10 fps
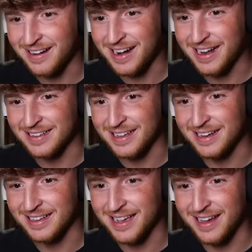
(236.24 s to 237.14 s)
All right, and there
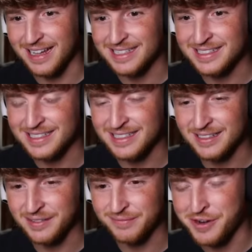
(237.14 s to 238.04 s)
you go. That's the
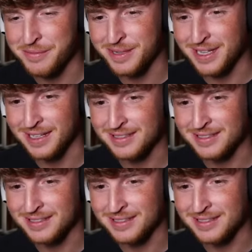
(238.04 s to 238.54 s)
secret formula.